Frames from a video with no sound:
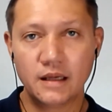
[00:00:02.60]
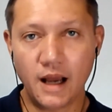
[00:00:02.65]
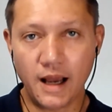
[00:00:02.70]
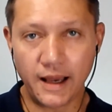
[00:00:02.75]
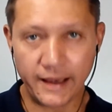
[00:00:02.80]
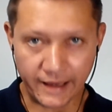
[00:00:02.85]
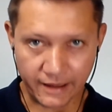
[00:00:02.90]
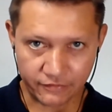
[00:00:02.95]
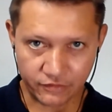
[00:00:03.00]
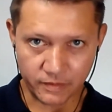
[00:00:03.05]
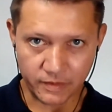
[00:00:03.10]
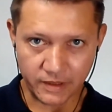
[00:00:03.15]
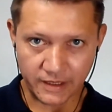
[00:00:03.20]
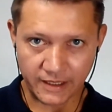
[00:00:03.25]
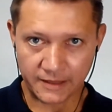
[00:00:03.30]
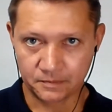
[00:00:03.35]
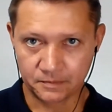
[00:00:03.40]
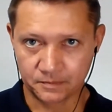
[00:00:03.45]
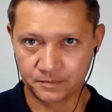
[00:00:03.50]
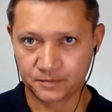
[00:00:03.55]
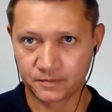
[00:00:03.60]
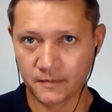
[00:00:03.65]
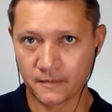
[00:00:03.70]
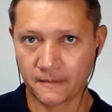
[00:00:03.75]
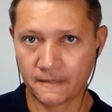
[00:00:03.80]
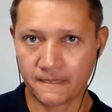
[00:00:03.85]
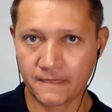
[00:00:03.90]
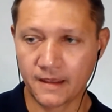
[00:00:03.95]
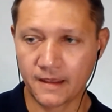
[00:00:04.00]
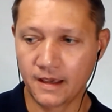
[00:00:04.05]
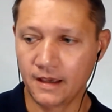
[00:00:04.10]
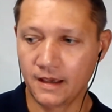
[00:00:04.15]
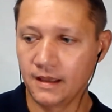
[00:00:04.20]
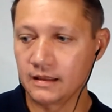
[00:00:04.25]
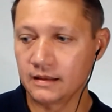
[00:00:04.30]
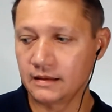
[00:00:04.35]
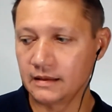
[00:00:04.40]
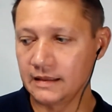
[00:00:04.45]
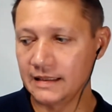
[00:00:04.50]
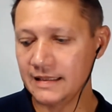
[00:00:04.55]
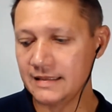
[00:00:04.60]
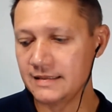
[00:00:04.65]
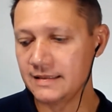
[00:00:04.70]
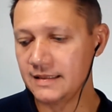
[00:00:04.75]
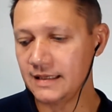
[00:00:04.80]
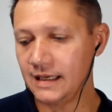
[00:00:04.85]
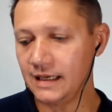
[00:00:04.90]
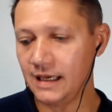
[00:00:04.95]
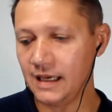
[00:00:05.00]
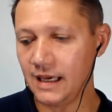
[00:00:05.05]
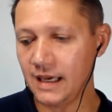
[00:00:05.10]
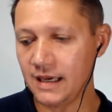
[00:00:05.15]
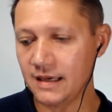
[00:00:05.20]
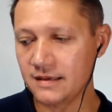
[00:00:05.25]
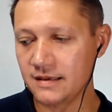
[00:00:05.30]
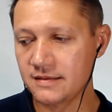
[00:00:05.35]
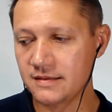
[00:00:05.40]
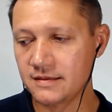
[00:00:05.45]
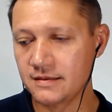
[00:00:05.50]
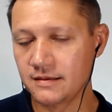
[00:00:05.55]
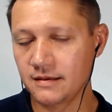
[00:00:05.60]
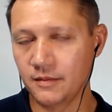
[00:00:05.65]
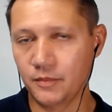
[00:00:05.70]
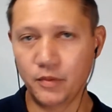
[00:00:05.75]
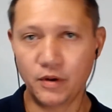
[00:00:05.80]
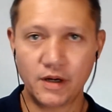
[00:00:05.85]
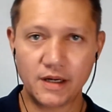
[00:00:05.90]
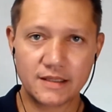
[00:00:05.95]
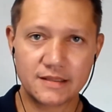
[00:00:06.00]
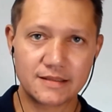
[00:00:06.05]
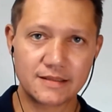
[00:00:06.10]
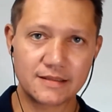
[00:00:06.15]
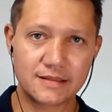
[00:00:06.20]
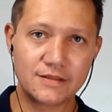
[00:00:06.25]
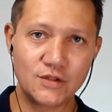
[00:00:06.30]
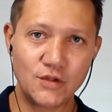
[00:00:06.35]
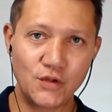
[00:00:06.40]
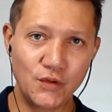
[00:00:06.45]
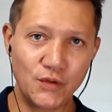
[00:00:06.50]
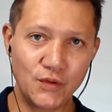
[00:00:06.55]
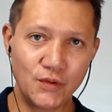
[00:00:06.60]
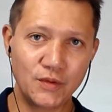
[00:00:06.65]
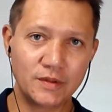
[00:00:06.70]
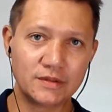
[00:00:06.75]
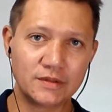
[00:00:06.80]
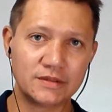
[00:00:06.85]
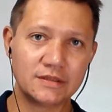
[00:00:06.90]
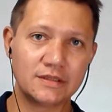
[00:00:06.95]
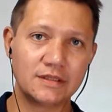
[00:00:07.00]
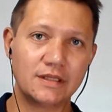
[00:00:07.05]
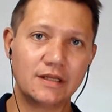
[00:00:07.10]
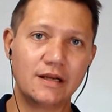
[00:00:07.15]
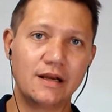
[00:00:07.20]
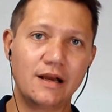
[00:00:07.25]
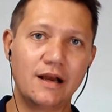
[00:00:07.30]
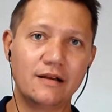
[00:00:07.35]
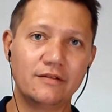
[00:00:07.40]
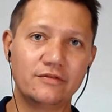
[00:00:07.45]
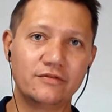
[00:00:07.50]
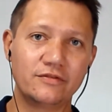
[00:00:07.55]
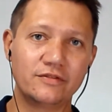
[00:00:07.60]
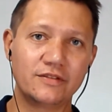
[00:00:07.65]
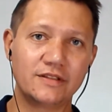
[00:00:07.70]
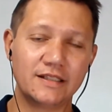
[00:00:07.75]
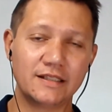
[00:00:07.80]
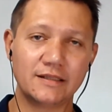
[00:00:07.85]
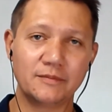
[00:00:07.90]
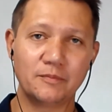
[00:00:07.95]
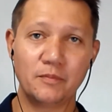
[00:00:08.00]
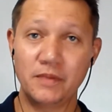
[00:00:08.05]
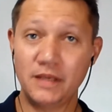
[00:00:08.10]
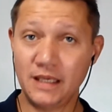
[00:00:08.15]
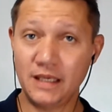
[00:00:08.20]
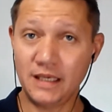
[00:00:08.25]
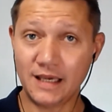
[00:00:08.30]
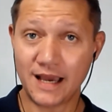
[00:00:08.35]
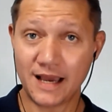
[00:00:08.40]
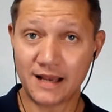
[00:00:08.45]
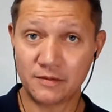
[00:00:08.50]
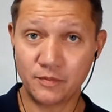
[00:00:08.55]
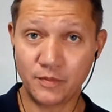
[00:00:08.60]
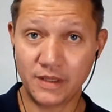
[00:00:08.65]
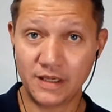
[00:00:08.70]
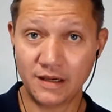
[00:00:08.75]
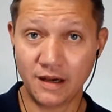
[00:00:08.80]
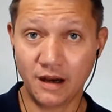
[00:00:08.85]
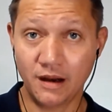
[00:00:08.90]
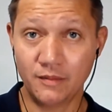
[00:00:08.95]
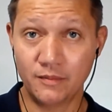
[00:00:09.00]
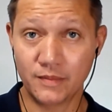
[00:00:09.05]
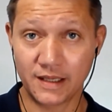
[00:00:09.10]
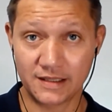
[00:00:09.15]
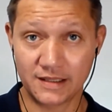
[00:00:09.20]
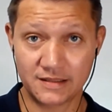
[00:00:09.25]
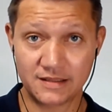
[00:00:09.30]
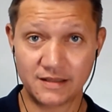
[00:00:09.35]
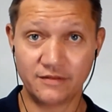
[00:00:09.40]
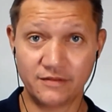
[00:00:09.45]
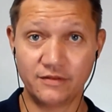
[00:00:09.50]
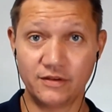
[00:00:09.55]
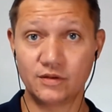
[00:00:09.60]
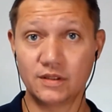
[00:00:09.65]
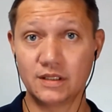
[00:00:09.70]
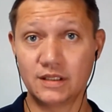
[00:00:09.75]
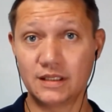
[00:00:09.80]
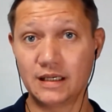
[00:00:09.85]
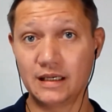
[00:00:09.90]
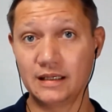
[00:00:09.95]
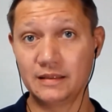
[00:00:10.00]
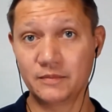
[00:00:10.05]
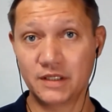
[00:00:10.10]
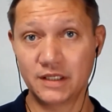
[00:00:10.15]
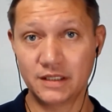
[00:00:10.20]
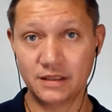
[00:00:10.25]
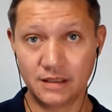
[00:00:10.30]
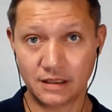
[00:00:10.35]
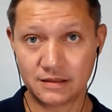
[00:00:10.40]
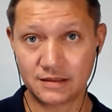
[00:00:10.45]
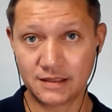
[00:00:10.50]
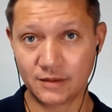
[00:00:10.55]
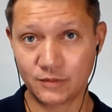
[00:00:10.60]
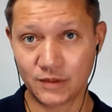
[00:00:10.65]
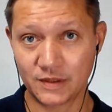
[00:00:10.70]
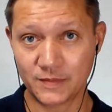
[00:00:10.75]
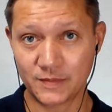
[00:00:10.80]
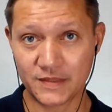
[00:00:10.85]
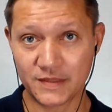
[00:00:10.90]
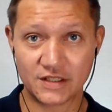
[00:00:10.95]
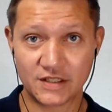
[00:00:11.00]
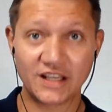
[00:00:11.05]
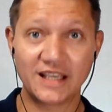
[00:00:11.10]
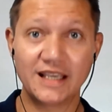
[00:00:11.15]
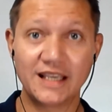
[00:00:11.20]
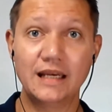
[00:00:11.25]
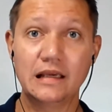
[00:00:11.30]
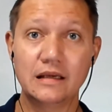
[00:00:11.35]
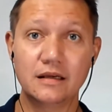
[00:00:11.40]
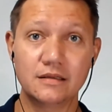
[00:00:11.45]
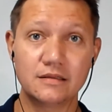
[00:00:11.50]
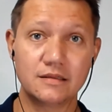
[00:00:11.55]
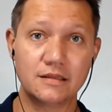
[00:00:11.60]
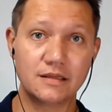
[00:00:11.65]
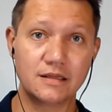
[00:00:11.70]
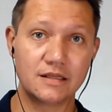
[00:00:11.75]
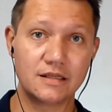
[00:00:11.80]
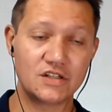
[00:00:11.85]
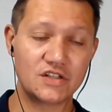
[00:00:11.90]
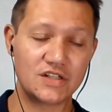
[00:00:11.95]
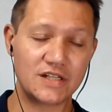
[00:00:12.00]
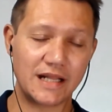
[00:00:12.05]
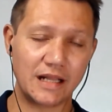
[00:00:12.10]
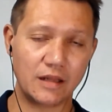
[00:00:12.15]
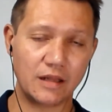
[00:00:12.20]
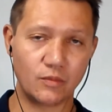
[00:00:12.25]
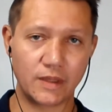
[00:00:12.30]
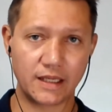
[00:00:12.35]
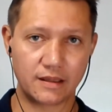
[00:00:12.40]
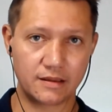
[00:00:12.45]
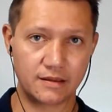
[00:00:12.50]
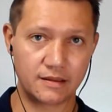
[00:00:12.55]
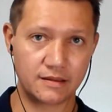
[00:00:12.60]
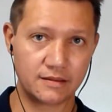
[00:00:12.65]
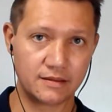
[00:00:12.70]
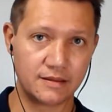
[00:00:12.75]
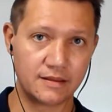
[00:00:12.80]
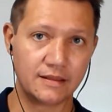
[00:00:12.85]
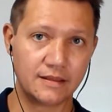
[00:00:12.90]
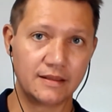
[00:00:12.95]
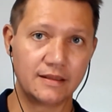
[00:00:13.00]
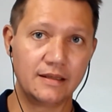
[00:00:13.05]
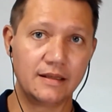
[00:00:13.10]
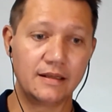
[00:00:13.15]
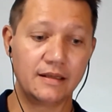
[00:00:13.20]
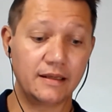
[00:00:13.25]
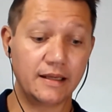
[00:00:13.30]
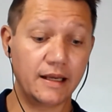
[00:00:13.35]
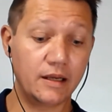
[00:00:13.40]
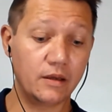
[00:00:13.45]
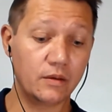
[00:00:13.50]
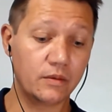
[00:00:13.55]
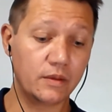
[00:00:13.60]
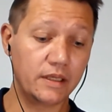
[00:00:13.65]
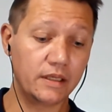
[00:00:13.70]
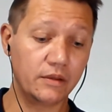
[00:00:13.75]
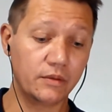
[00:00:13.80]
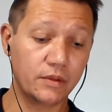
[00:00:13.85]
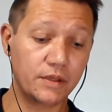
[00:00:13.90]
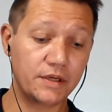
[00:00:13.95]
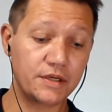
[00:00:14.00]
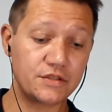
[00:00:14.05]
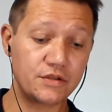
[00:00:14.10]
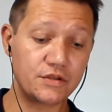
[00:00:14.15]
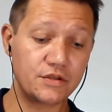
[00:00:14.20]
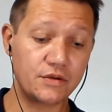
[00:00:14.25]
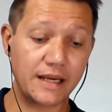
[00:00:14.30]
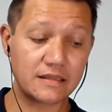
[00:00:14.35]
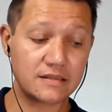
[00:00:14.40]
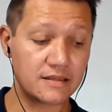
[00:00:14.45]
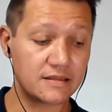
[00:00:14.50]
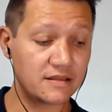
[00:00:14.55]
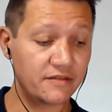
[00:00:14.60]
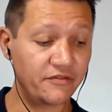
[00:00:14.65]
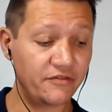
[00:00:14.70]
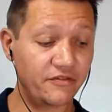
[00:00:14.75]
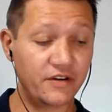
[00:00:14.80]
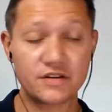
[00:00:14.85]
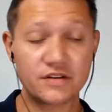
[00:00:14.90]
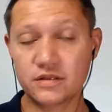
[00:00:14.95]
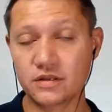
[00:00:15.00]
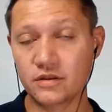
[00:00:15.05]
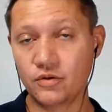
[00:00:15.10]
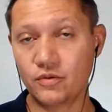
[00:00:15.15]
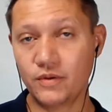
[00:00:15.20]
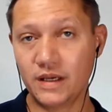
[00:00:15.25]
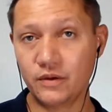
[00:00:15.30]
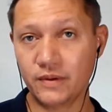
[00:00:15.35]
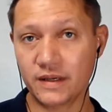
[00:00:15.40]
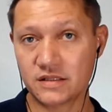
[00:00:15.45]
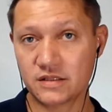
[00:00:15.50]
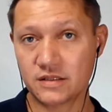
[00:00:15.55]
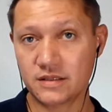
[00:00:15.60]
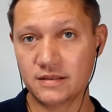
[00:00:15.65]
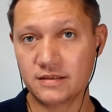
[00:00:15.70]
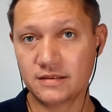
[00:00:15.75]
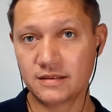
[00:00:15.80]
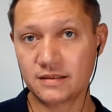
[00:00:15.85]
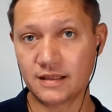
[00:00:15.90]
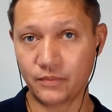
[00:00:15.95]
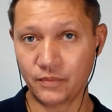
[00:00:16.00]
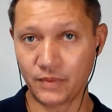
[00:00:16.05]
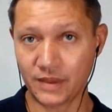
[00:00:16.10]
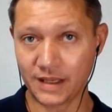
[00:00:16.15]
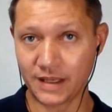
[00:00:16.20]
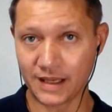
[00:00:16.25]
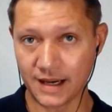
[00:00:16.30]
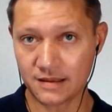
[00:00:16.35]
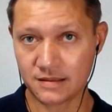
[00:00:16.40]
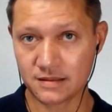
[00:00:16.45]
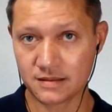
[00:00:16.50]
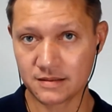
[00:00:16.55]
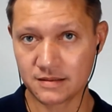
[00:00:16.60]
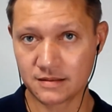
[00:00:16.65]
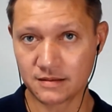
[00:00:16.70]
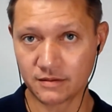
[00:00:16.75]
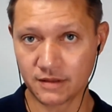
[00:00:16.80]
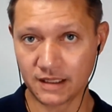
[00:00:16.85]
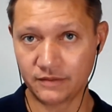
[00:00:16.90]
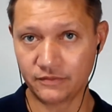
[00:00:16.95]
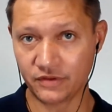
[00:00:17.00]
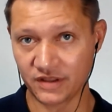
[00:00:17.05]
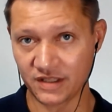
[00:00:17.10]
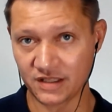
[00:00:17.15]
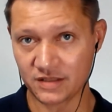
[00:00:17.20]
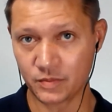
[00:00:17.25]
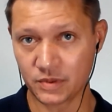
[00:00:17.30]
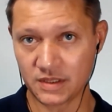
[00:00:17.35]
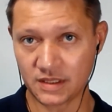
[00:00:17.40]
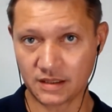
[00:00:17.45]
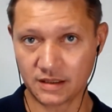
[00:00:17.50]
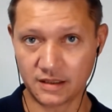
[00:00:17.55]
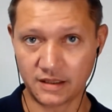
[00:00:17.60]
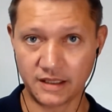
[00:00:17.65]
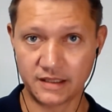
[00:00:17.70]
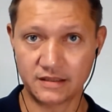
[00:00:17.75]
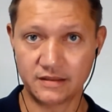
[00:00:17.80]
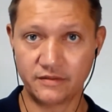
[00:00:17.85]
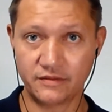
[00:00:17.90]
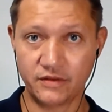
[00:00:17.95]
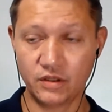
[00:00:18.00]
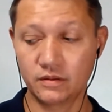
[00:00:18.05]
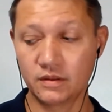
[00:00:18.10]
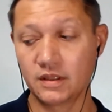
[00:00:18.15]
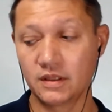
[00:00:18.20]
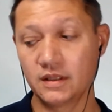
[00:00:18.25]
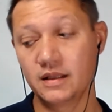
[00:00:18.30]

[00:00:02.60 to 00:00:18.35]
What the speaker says: Hi, everybody. This is part two of the Be and Become interview that I am conducting with Mr. Gideon Shalwick. Now, in order to access the first three questions that we asked, right, for this particular interview,